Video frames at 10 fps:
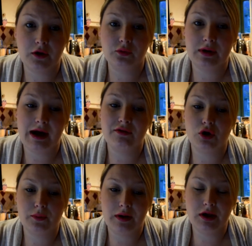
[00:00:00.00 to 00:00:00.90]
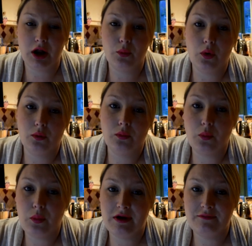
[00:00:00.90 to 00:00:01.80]
as well carry on about, you know,
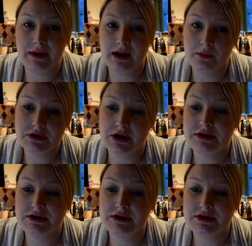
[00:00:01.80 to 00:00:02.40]
what we've been up to.